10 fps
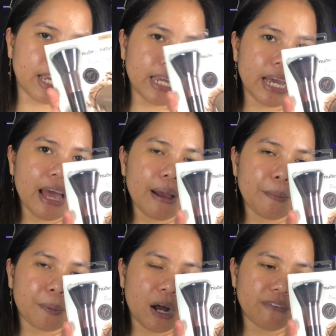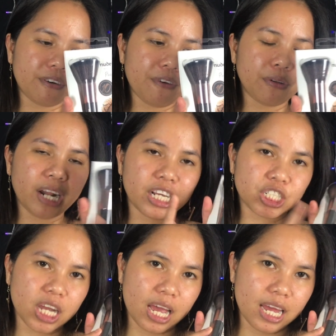the cover
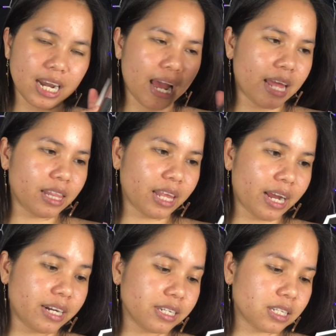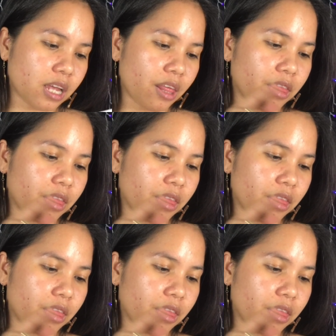foundation and there's